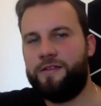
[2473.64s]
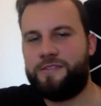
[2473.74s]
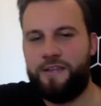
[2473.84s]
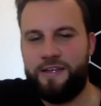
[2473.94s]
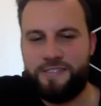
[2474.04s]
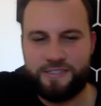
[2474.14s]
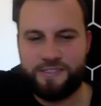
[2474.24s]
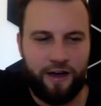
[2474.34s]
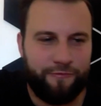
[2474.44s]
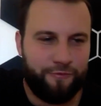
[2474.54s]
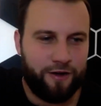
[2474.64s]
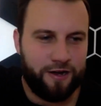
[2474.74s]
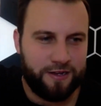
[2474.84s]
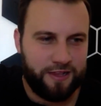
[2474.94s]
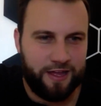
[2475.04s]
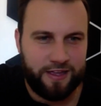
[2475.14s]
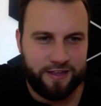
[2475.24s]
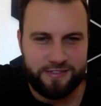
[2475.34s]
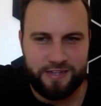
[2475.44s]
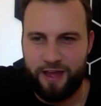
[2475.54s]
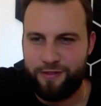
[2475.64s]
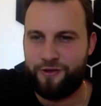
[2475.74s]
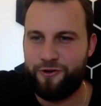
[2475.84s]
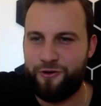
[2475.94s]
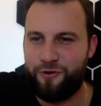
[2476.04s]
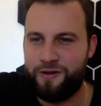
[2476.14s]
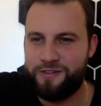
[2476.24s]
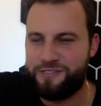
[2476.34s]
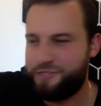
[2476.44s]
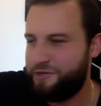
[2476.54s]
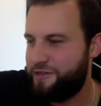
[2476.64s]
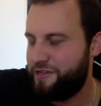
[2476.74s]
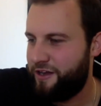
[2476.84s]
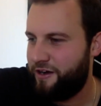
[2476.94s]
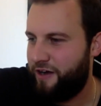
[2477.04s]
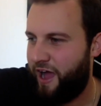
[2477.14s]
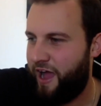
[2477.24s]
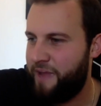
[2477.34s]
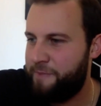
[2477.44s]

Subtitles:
it's a tough one. Like it's an ethical one too. You know, I